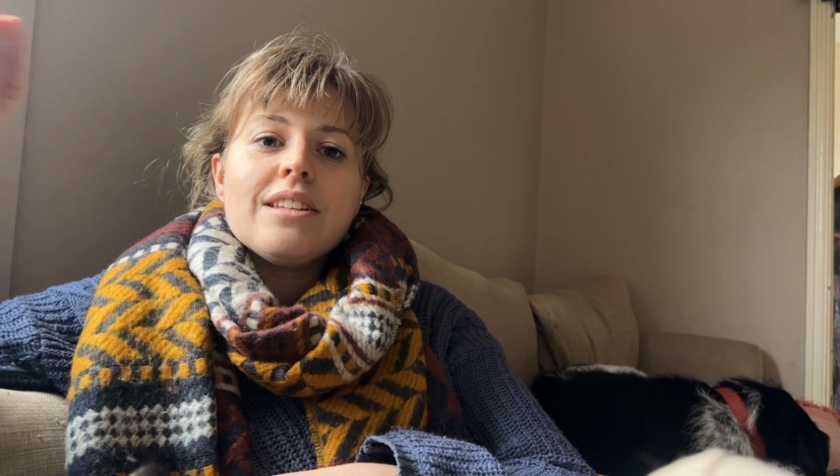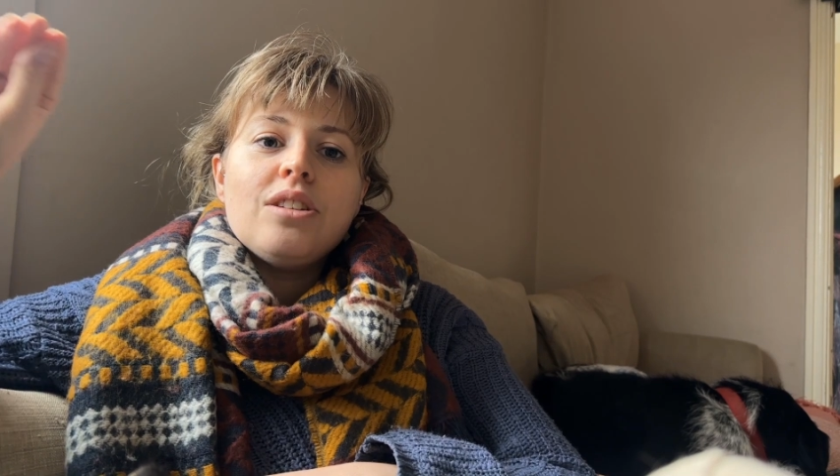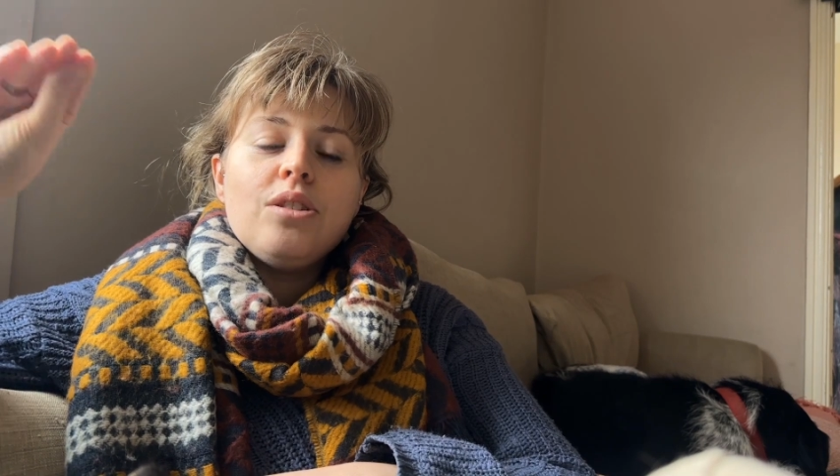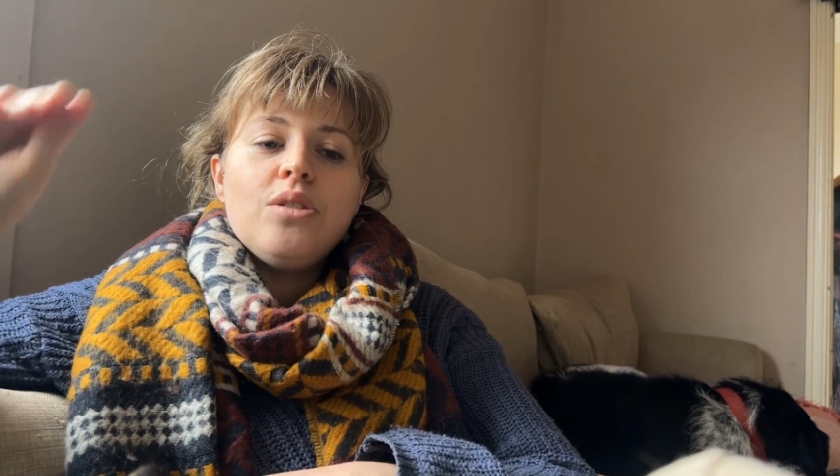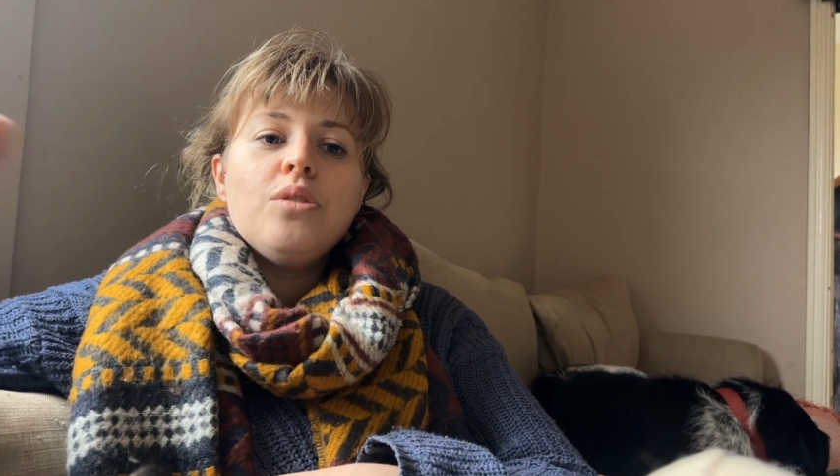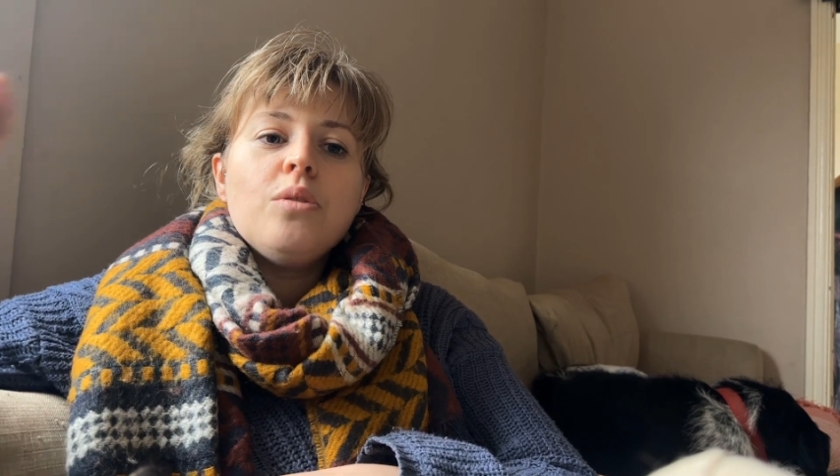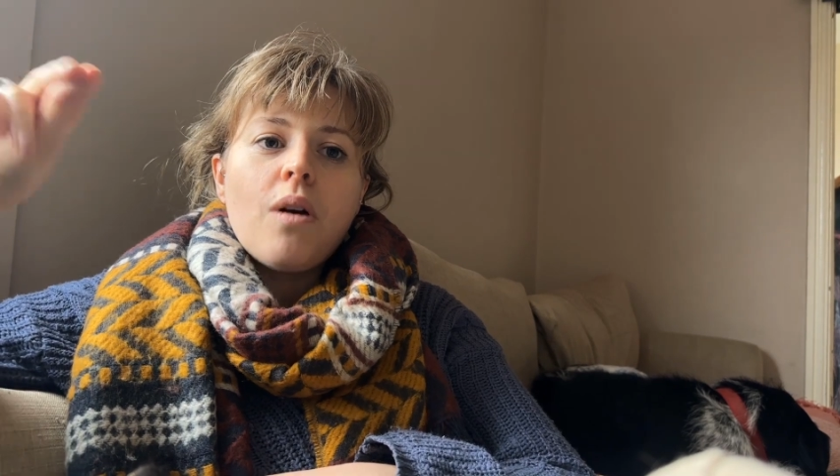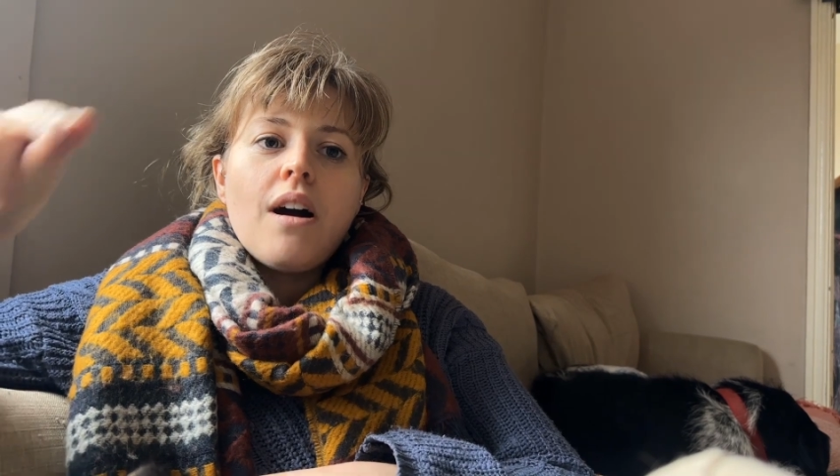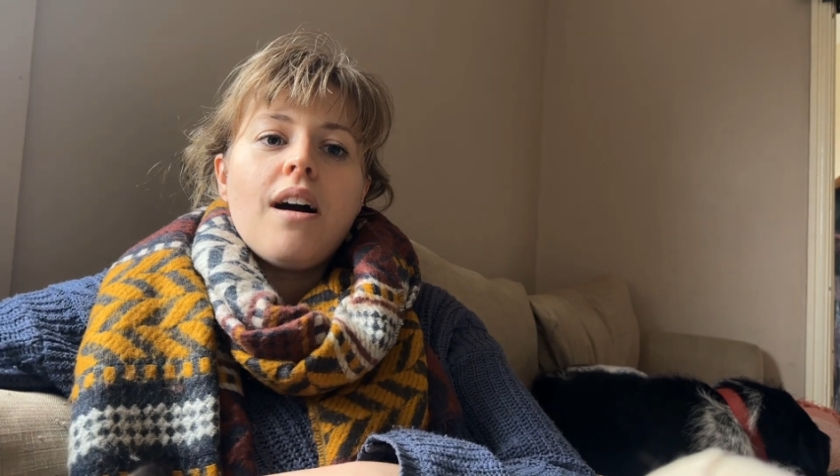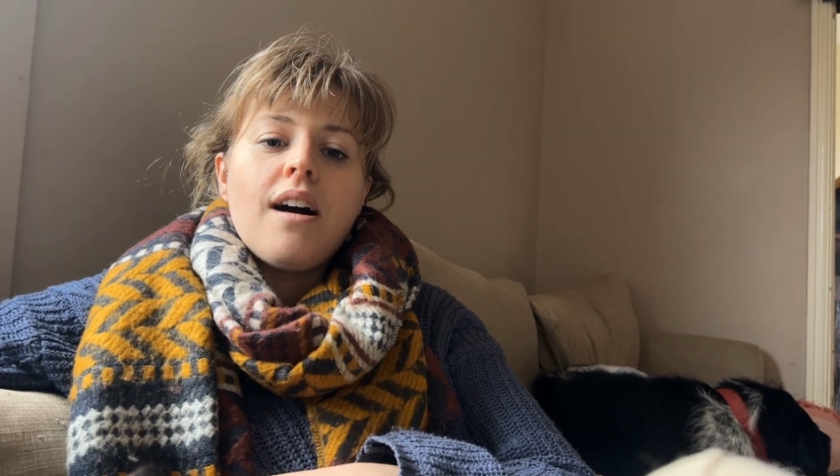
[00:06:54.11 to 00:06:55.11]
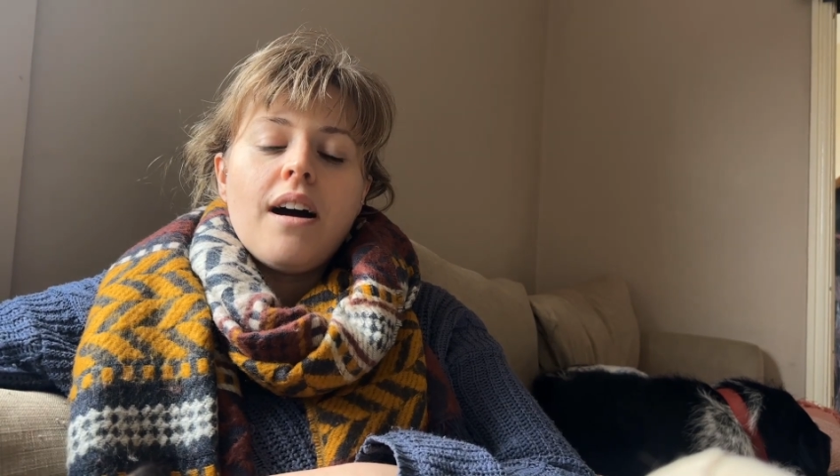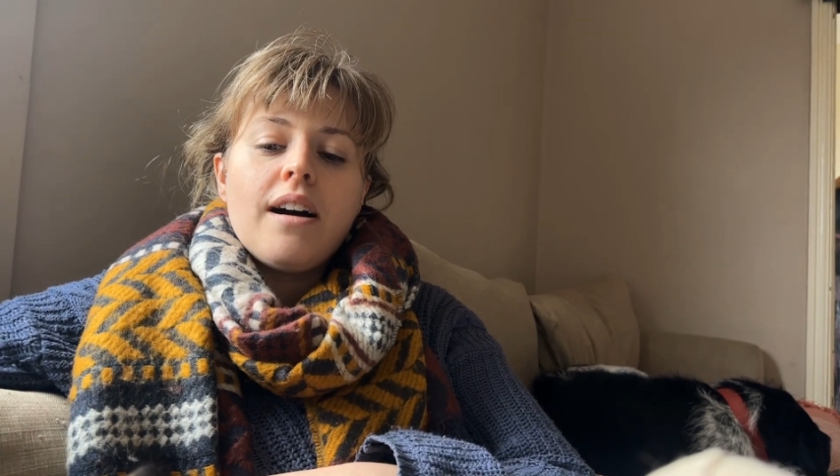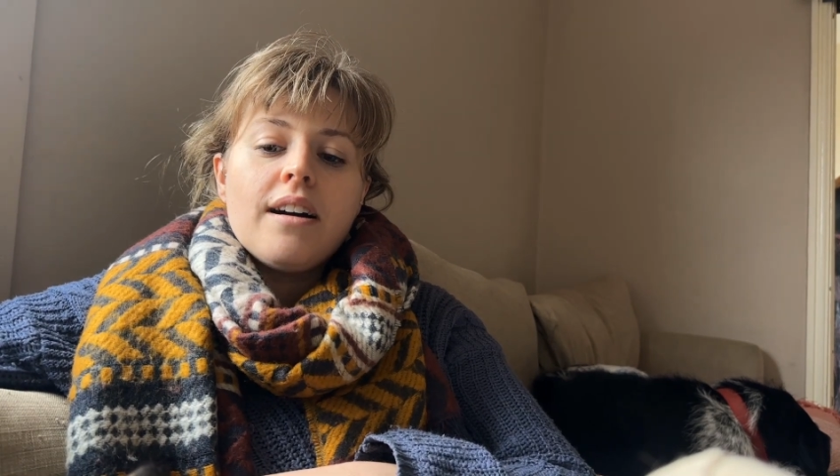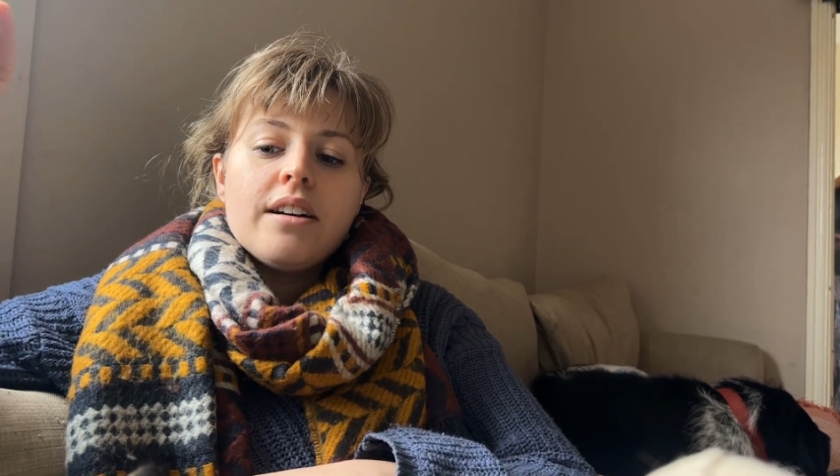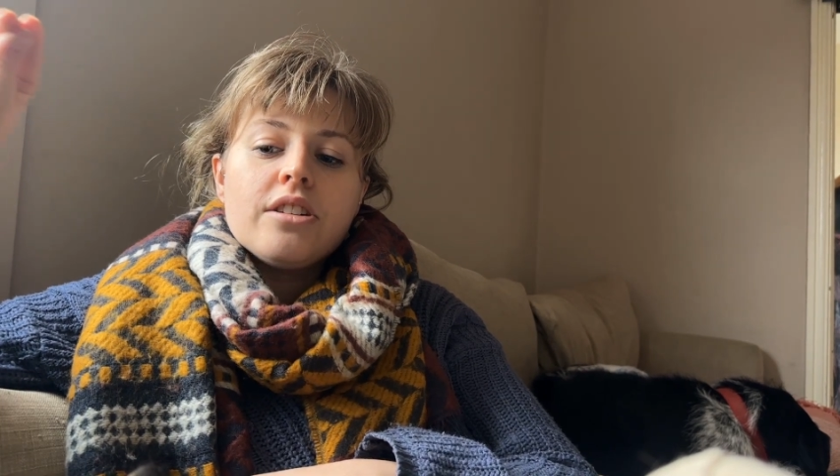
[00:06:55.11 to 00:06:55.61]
you are